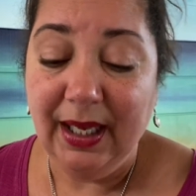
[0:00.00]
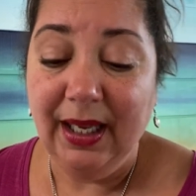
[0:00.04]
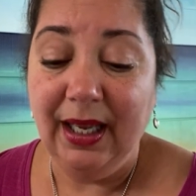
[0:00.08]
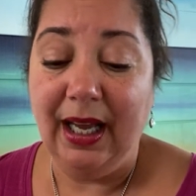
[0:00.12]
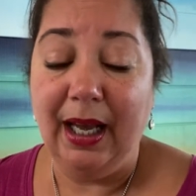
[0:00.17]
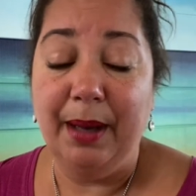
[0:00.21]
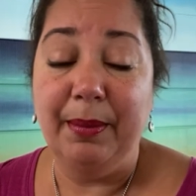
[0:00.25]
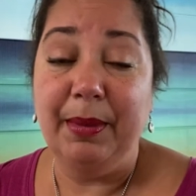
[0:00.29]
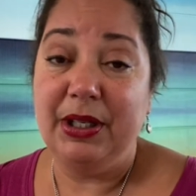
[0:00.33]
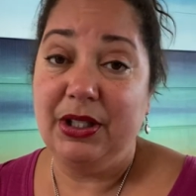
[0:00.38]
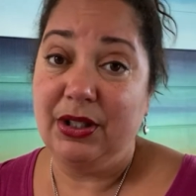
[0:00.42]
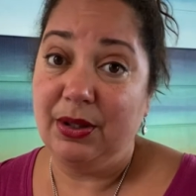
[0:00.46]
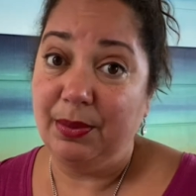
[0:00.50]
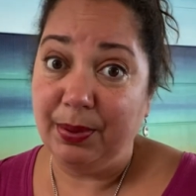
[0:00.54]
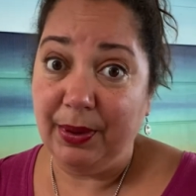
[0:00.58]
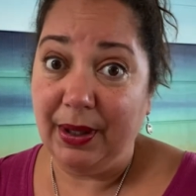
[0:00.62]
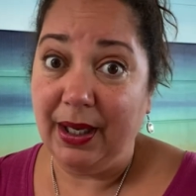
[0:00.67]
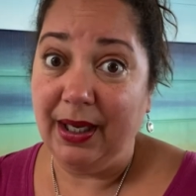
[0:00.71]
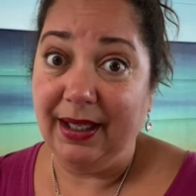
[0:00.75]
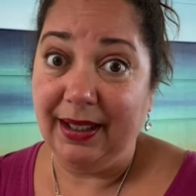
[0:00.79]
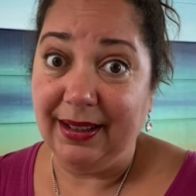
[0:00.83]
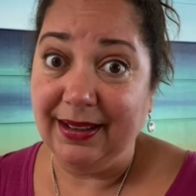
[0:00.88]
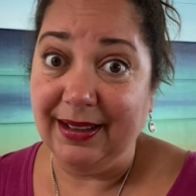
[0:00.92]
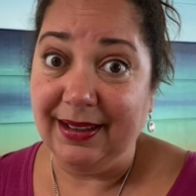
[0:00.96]
how much the
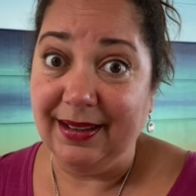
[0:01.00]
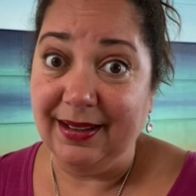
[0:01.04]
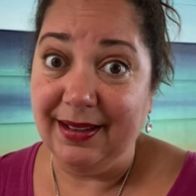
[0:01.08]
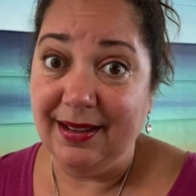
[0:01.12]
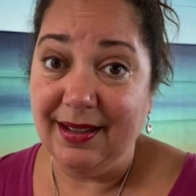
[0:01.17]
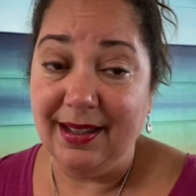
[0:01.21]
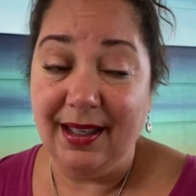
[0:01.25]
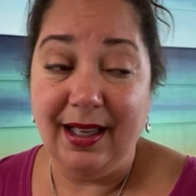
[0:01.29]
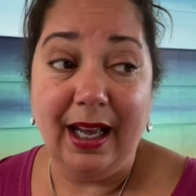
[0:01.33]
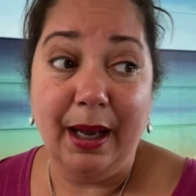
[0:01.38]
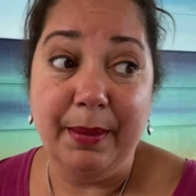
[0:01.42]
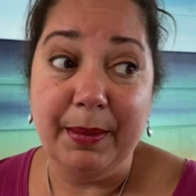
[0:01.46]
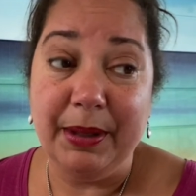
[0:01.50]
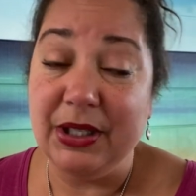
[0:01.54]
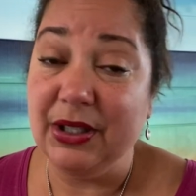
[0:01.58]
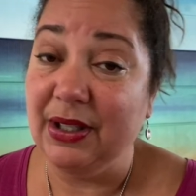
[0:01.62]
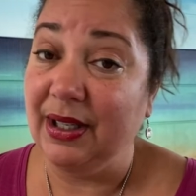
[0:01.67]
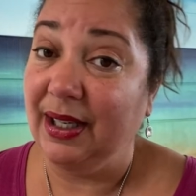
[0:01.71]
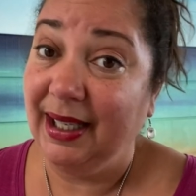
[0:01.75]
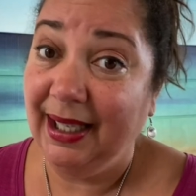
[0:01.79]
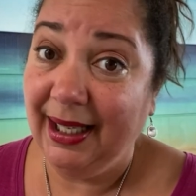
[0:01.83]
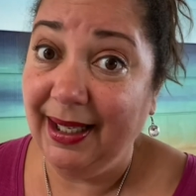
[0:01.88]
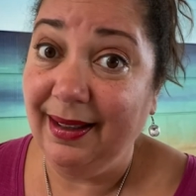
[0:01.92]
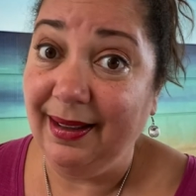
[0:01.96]
product is, how much the
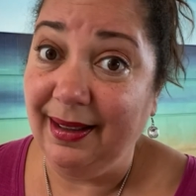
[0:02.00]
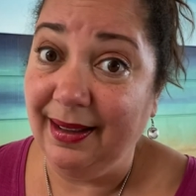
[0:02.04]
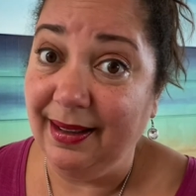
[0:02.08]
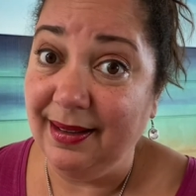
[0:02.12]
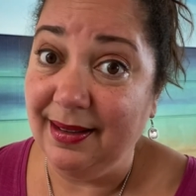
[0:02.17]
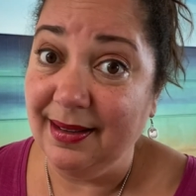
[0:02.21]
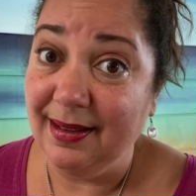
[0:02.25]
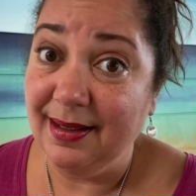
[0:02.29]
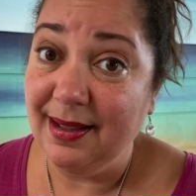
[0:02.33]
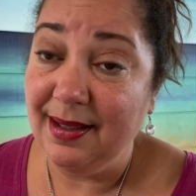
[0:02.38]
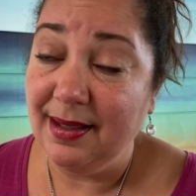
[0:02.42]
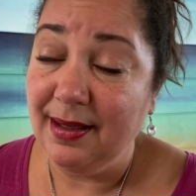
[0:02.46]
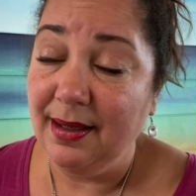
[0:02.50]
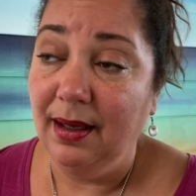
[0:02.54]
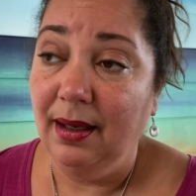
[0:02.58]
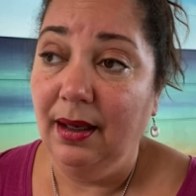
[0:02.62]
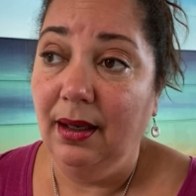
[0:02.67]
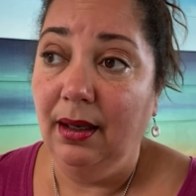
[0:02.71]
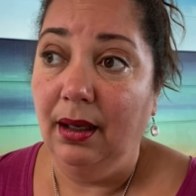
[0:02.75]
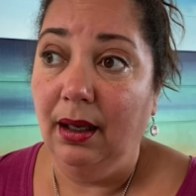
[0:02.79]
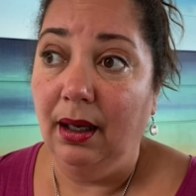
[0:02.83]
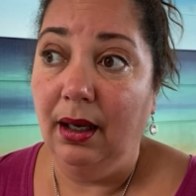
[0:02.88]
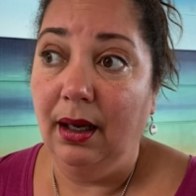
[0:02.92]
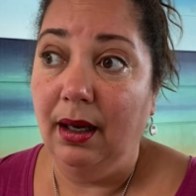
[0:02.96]
kit is,
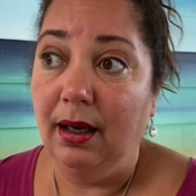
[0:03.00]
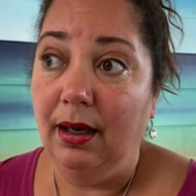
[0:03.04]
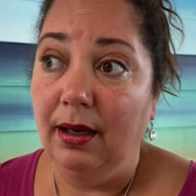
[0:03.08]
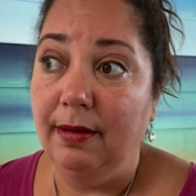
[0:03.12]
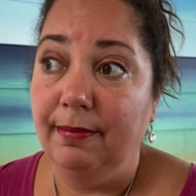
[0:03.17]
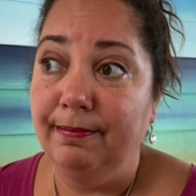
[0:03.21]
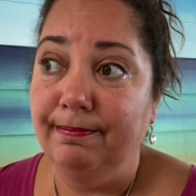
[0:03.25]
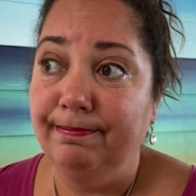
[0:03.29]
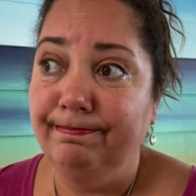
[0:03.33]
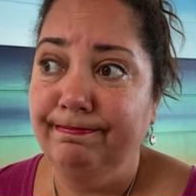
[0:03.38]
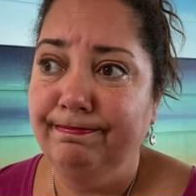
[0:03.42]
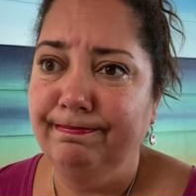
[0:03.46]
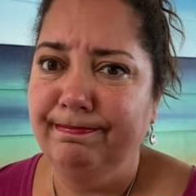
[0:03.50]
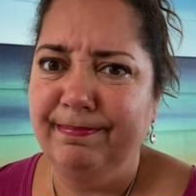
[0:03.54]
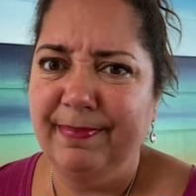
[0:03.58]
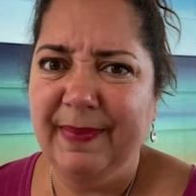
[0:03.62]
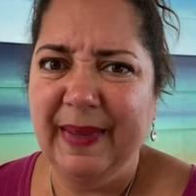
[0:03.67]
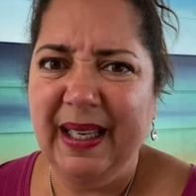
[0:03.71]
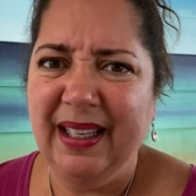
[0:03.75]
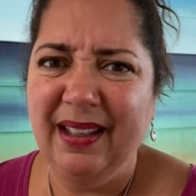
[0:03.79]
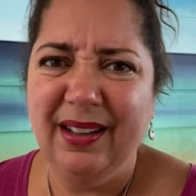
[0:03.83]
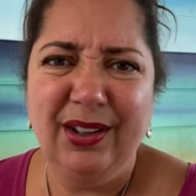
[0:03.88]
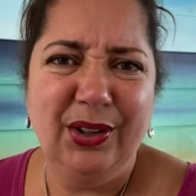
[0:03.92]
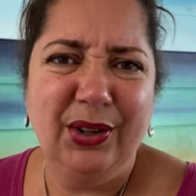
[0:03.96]
um,
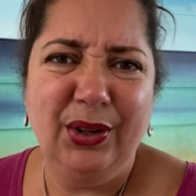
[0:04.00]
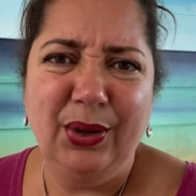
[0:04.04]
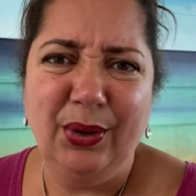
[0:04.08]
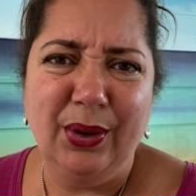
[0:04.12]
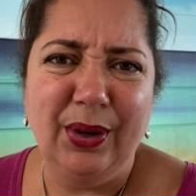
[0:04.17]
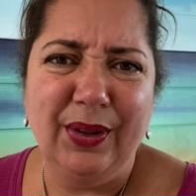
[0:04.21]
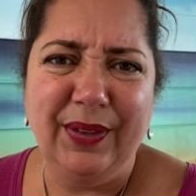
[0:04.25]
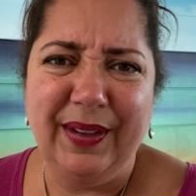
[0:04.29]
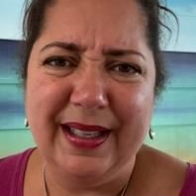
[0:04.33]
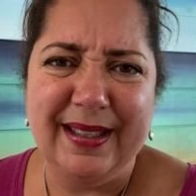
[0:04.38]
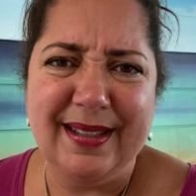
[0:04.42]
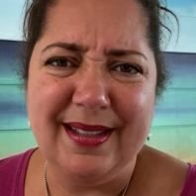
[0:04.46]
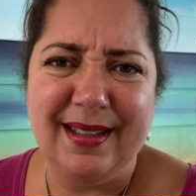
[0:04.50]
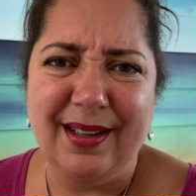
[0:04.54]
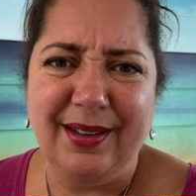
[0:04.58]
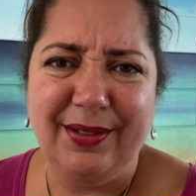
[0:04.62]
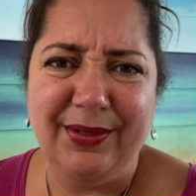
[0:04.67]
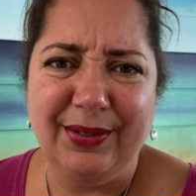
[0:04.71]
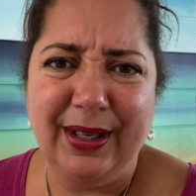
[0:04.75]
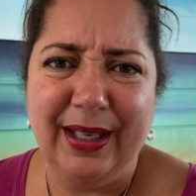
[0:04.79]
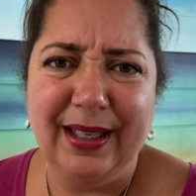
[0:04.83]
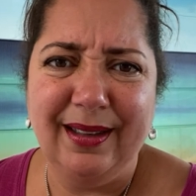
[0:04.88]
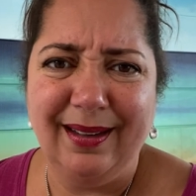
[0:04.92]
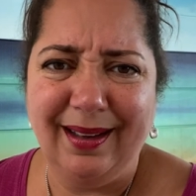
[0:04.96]
and you know all that stuff,
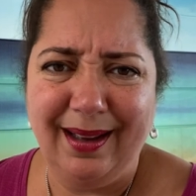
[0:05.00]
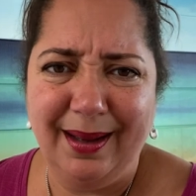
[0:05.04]
right?